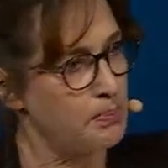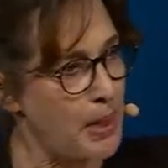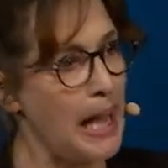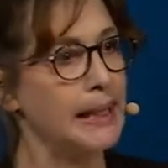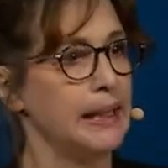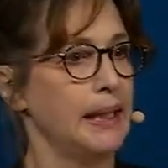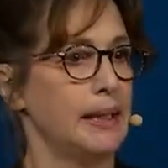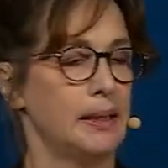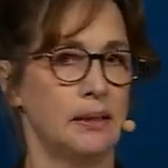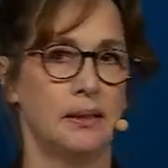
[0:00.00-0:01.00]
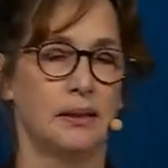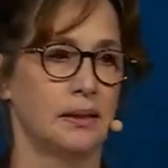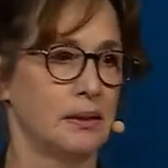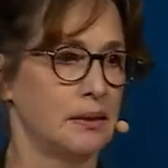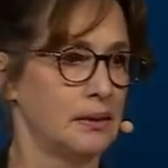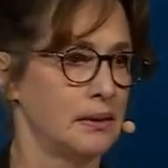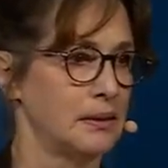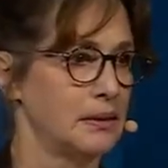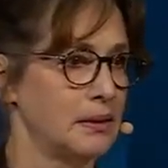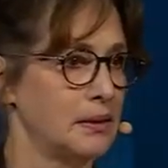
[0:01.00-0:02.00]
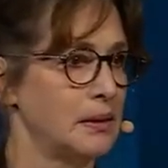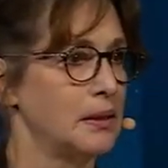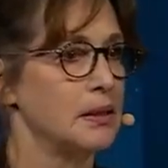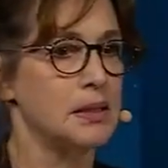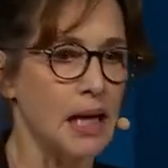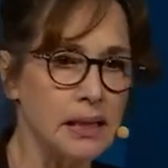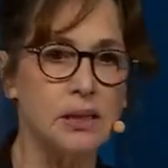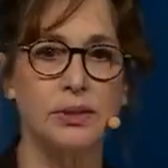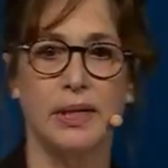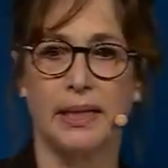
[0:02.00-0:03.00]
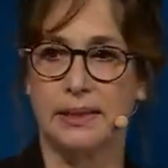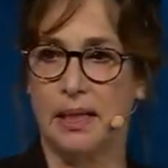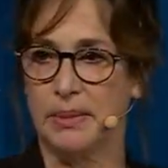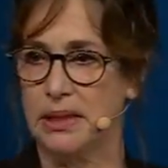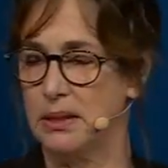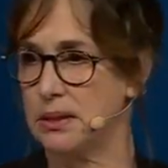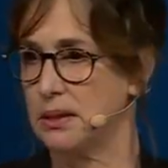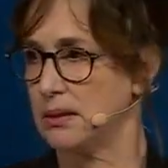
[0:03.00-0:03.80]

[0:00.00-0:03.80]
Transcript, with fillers: back in to undo that damage.